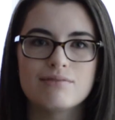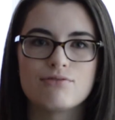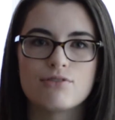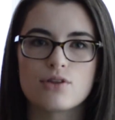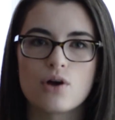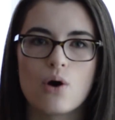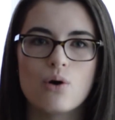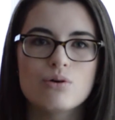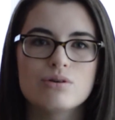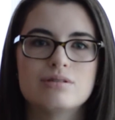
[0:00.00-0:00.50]
for
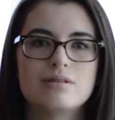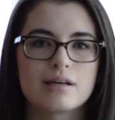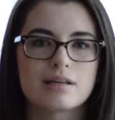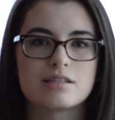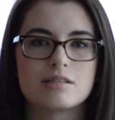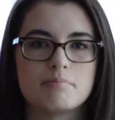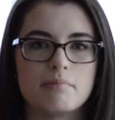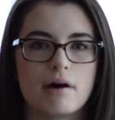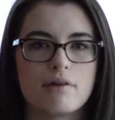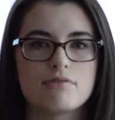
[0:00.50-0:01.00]
the whole
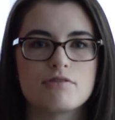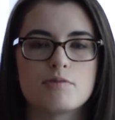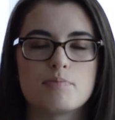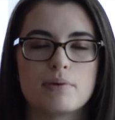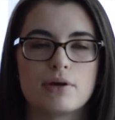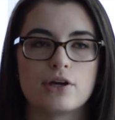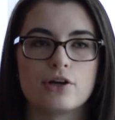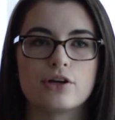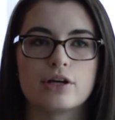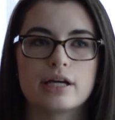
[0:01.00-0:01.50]
6-month
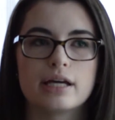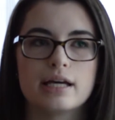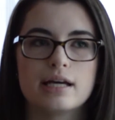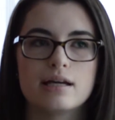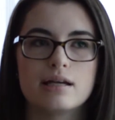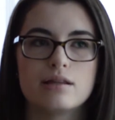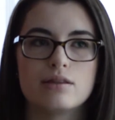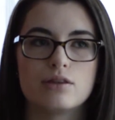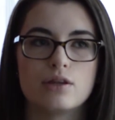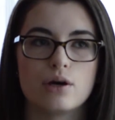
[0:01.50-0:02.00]

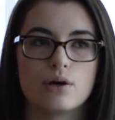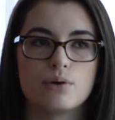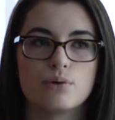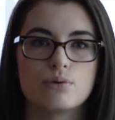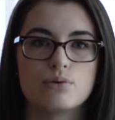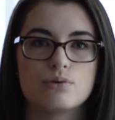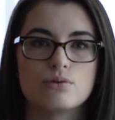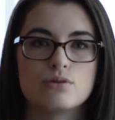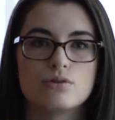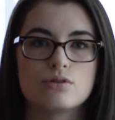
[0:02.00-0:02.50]
period,
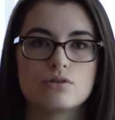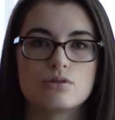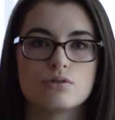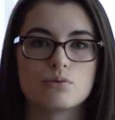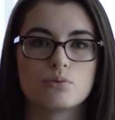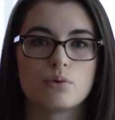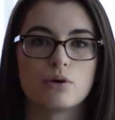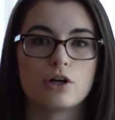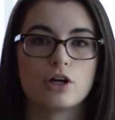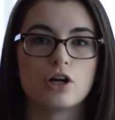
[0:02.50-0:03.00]
those
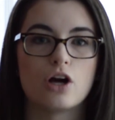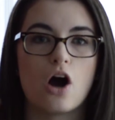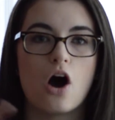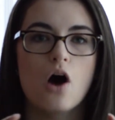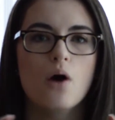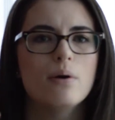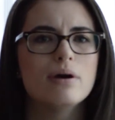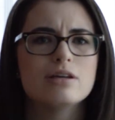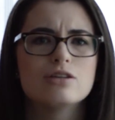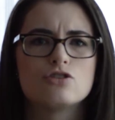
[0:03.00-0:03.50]
were
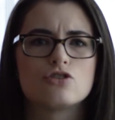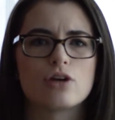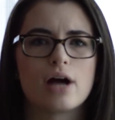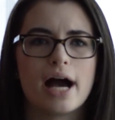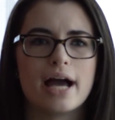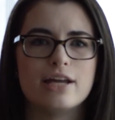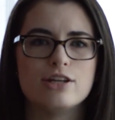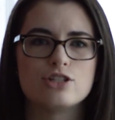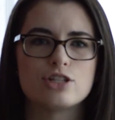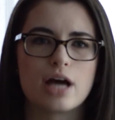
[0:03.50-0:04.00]
always
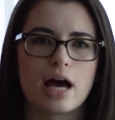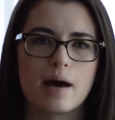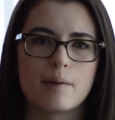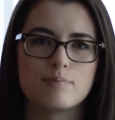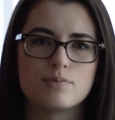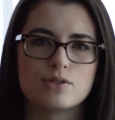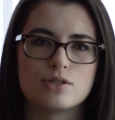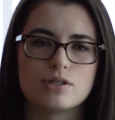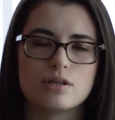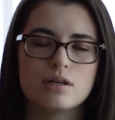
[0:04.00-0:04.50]
dry and
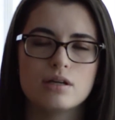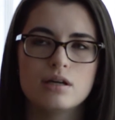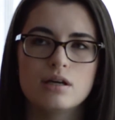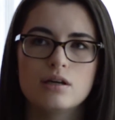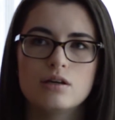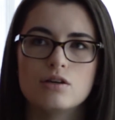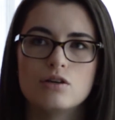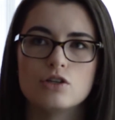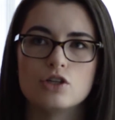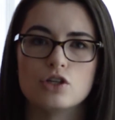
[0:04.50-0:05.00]
chapped.
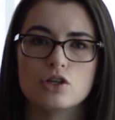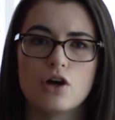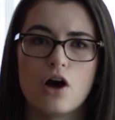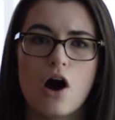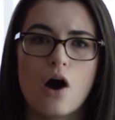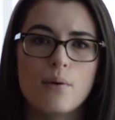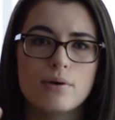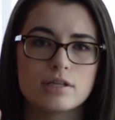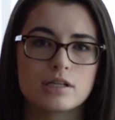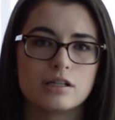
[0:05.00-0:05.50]

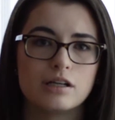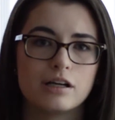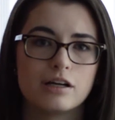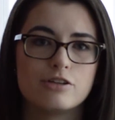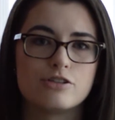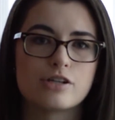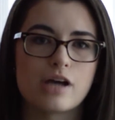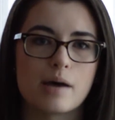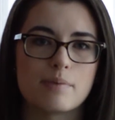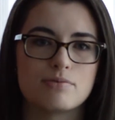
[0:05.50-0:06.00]
Always carry on
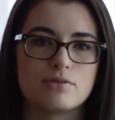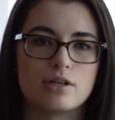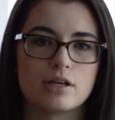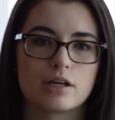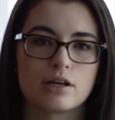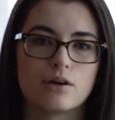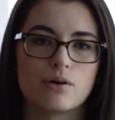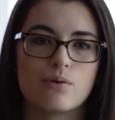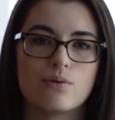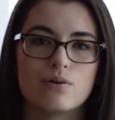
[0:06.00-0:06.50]

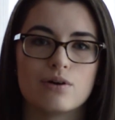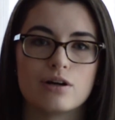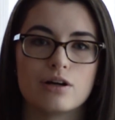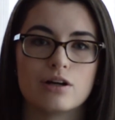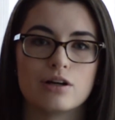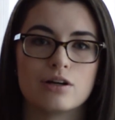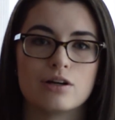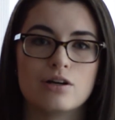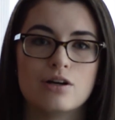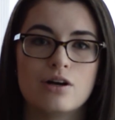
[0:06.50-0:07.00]
chapstick
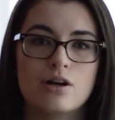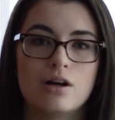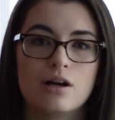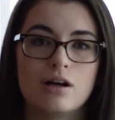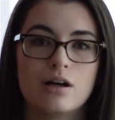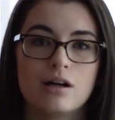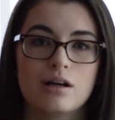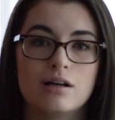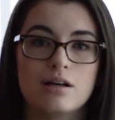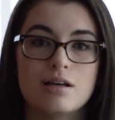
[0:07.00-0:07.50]
or
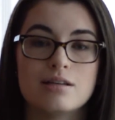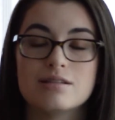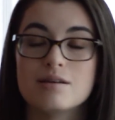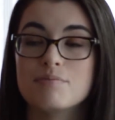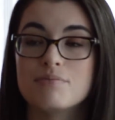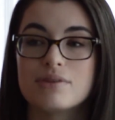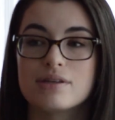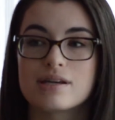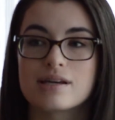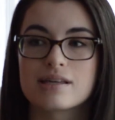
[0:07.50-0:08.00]

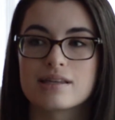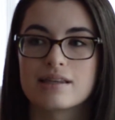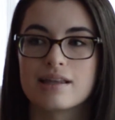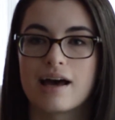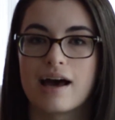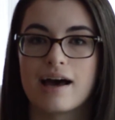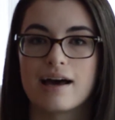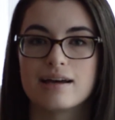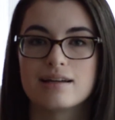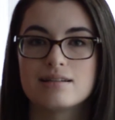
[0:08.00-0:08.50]
something
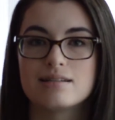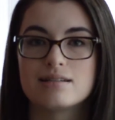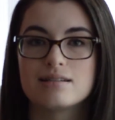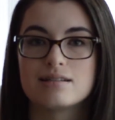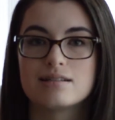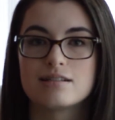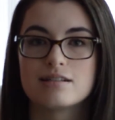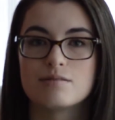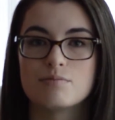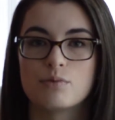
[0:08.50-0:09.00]
that
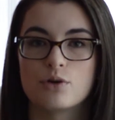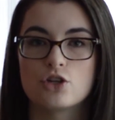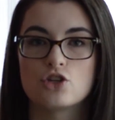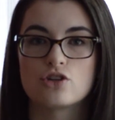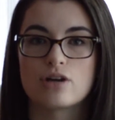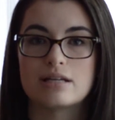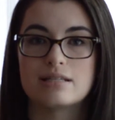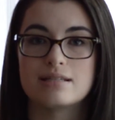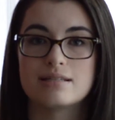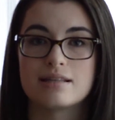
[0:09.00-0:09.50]

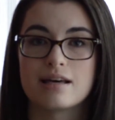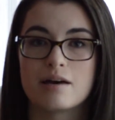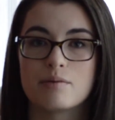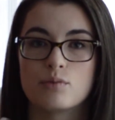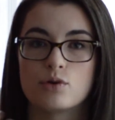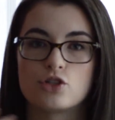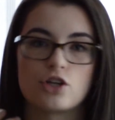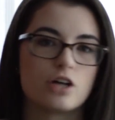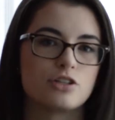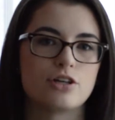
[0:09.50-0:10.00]
moisturizes them,
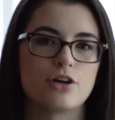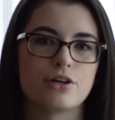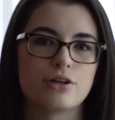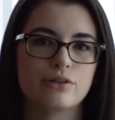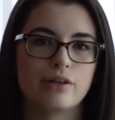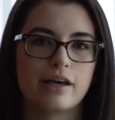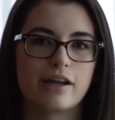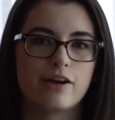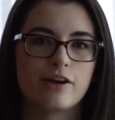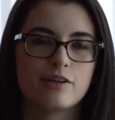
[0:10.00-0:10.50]
which I'll tell you
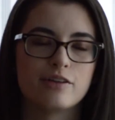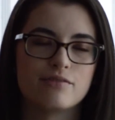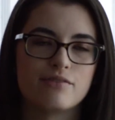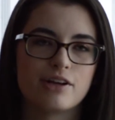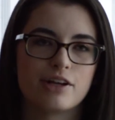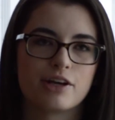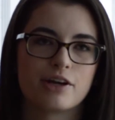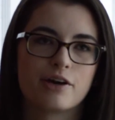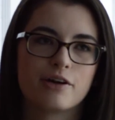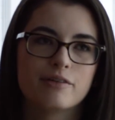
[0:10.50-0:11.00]
later in the
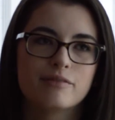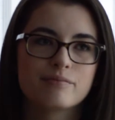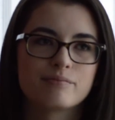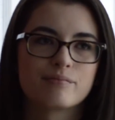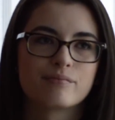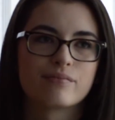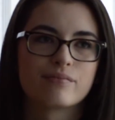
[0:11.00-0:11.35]
video.